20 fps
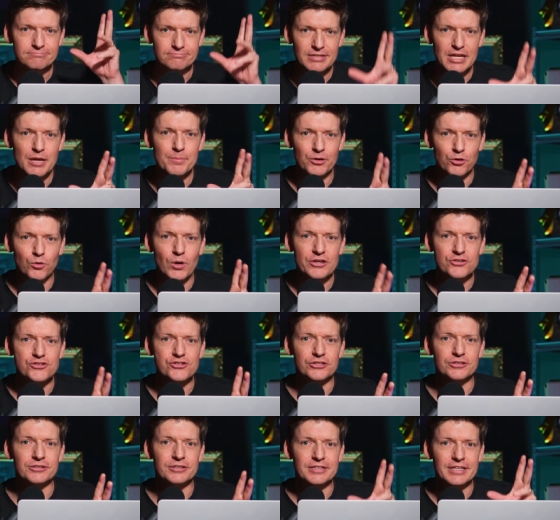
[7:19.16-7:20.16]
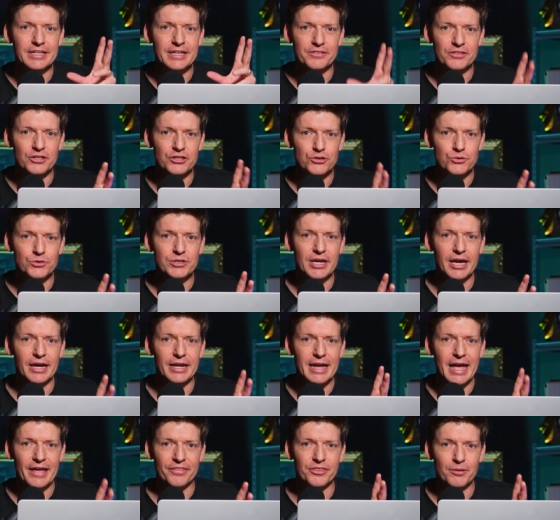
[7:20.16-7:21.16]
immigration in the U
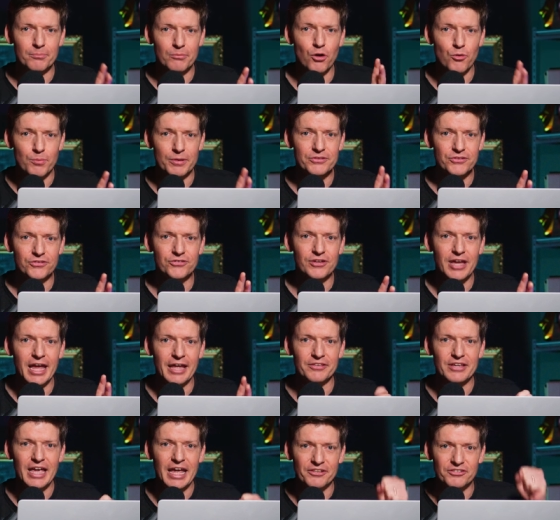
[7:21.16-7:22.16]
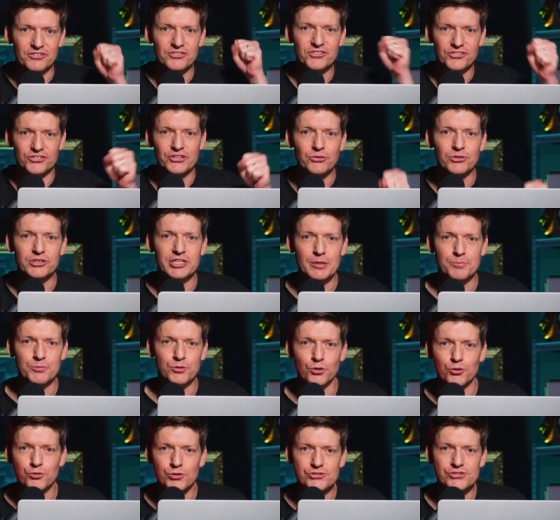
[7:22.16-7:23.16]
K at the moment, and and still keep
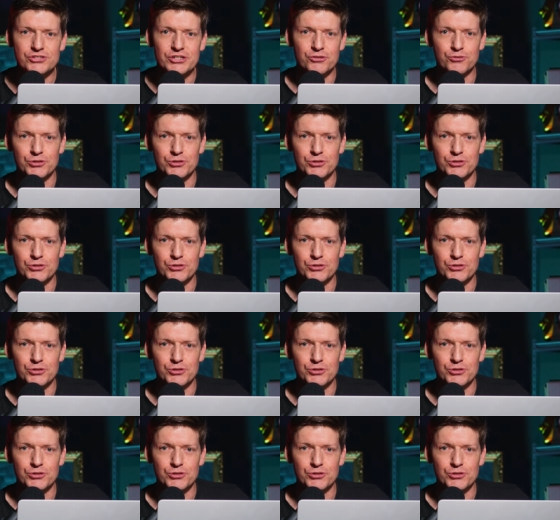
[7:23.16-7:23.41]
your Christian